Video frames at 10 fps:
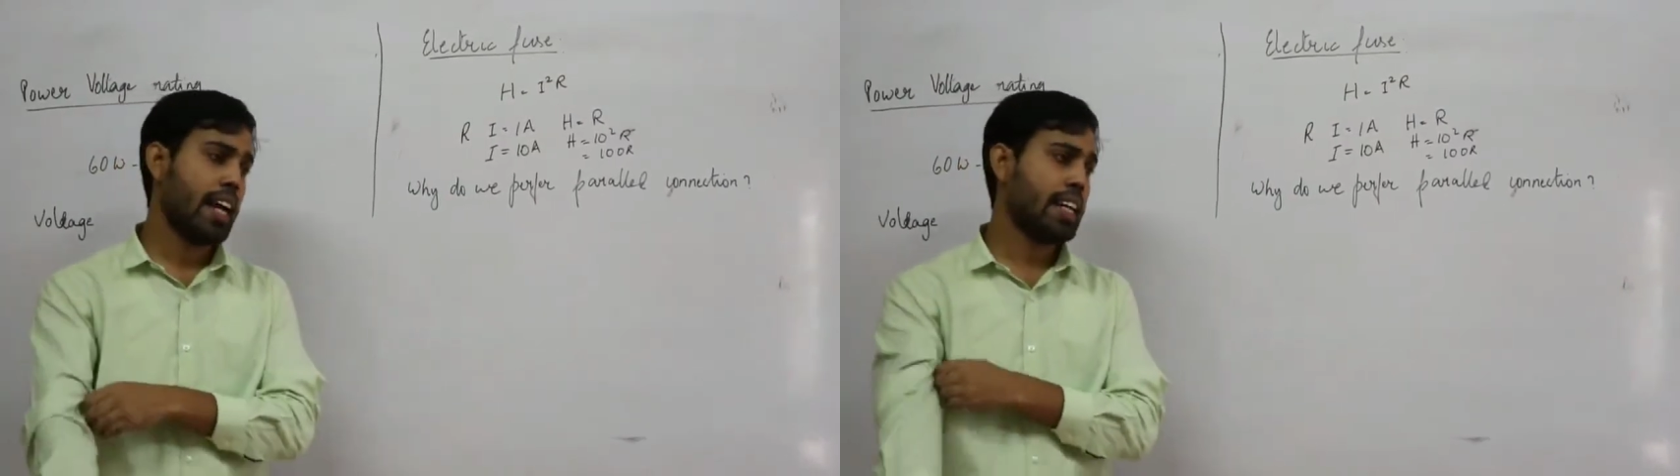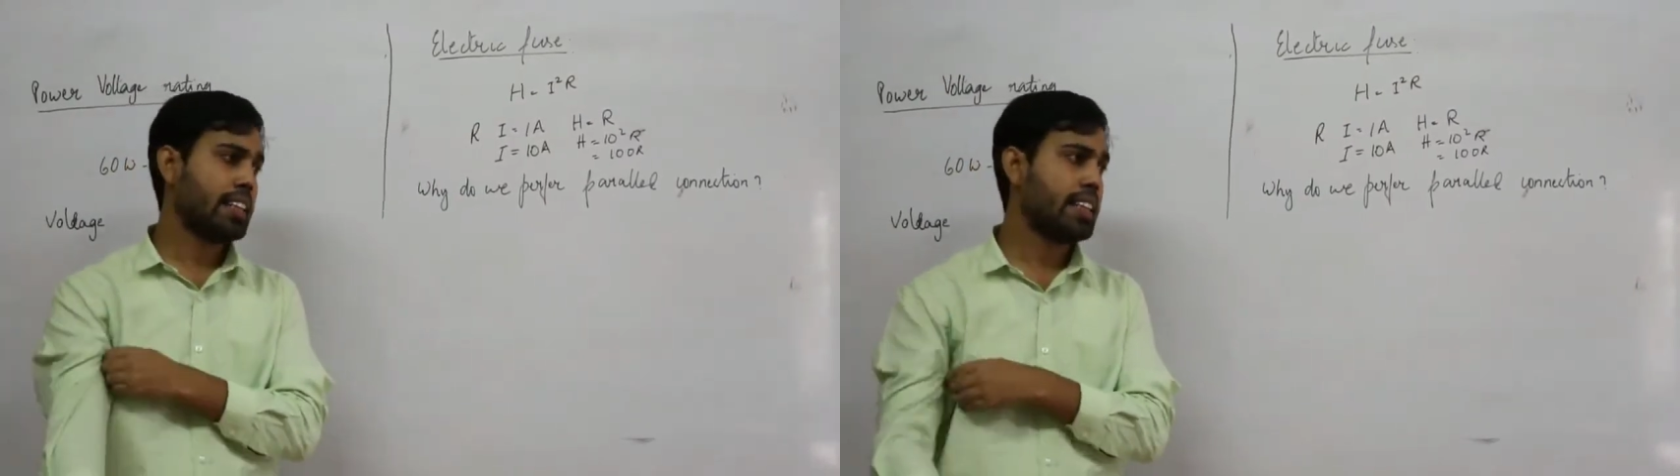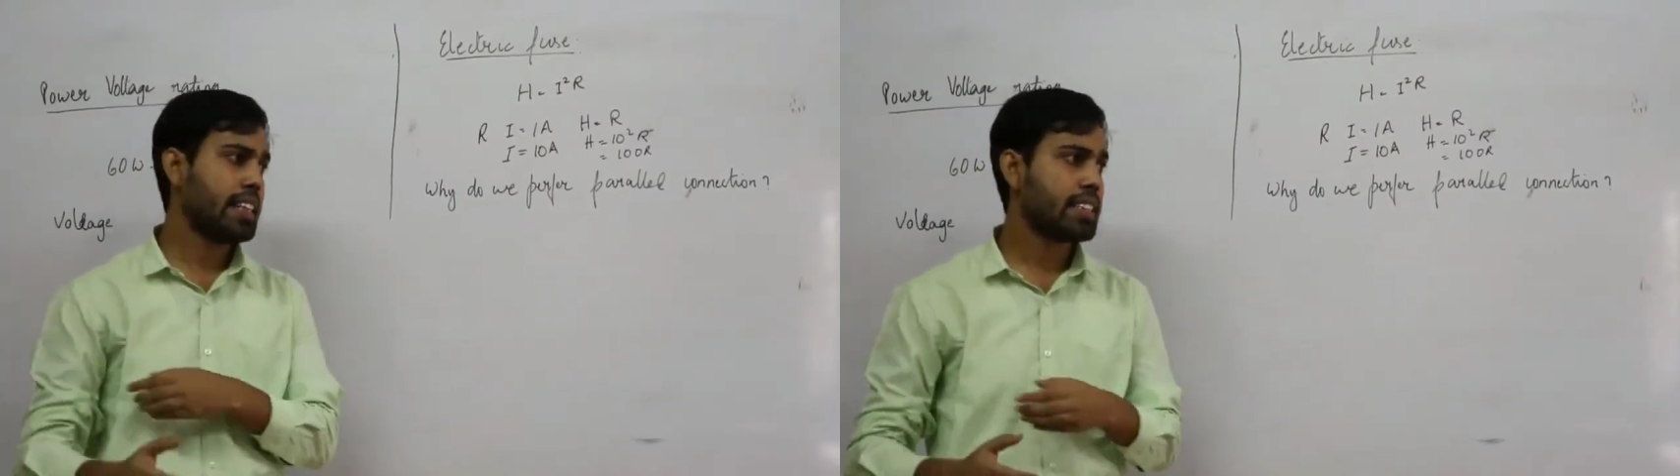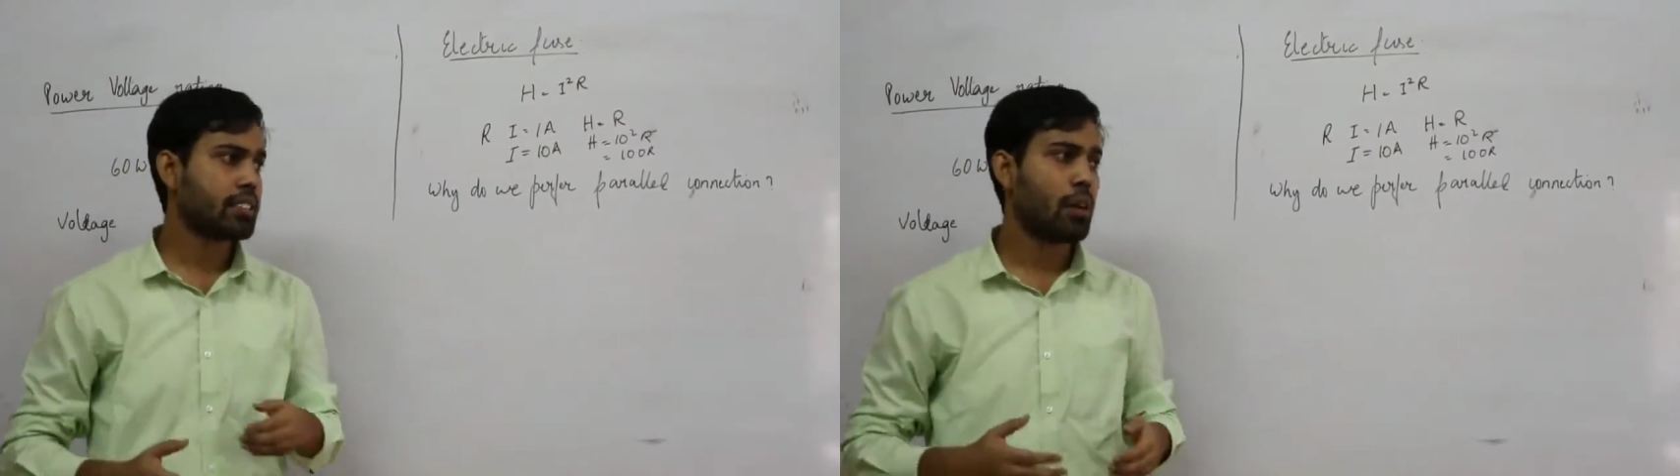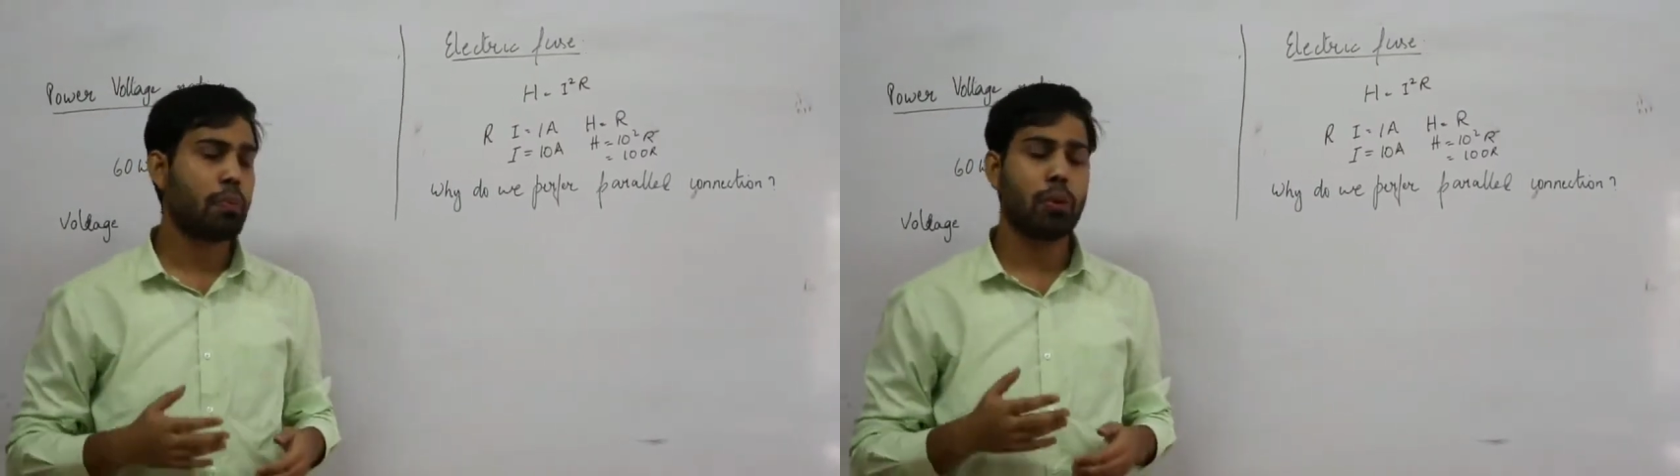and these
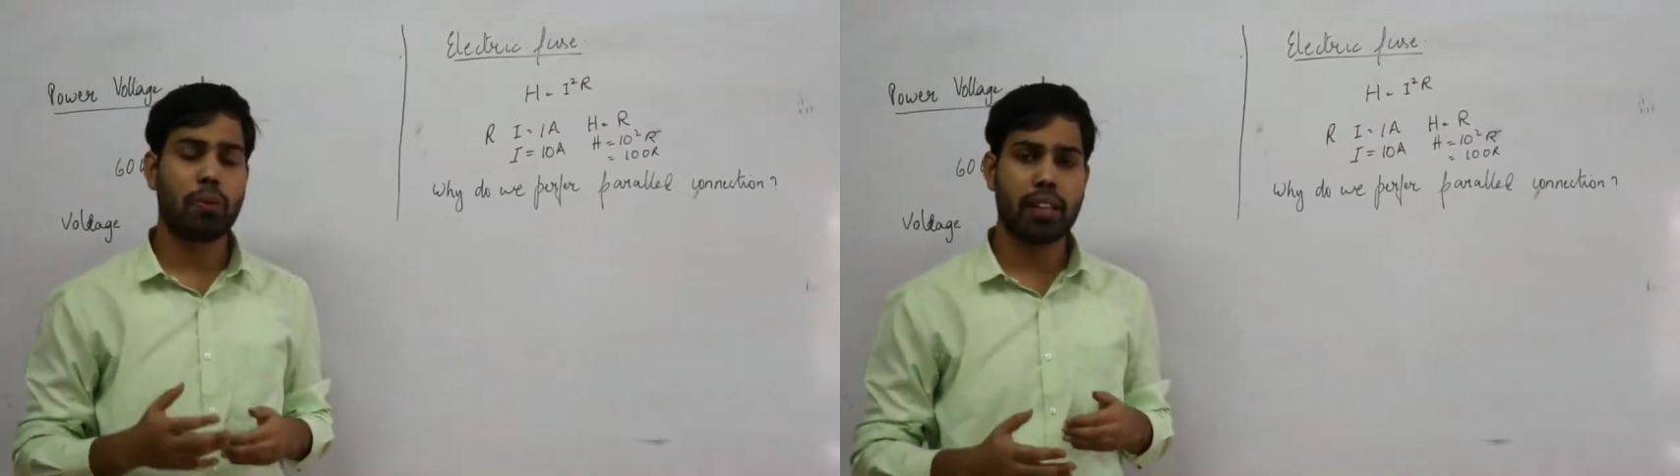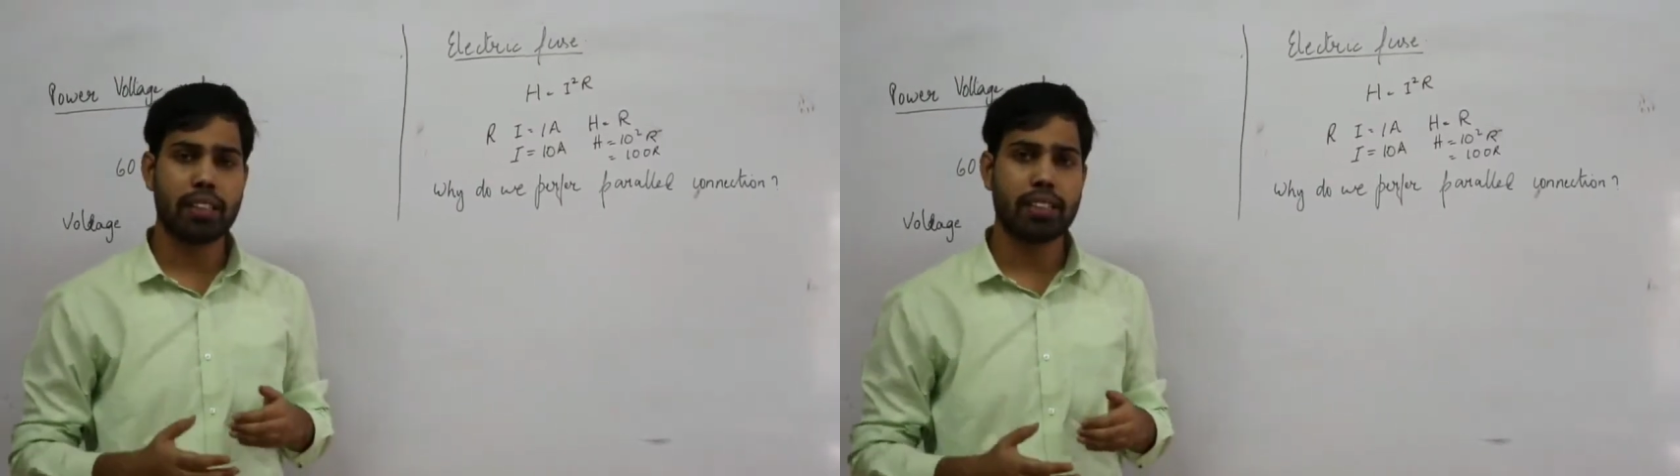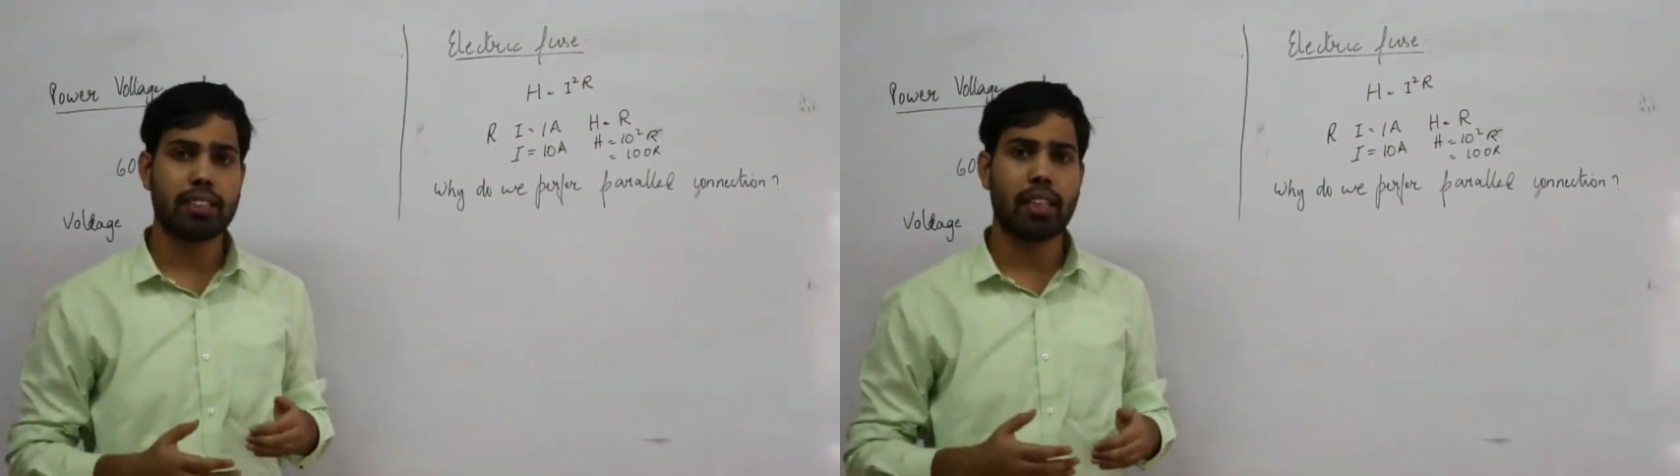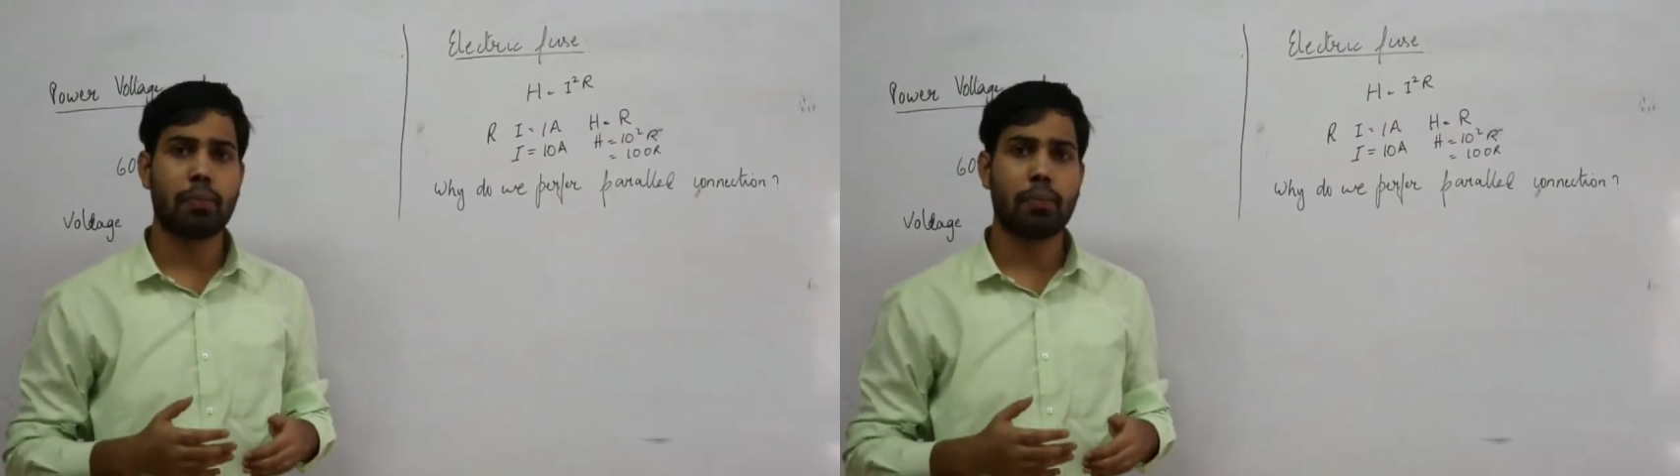copper wires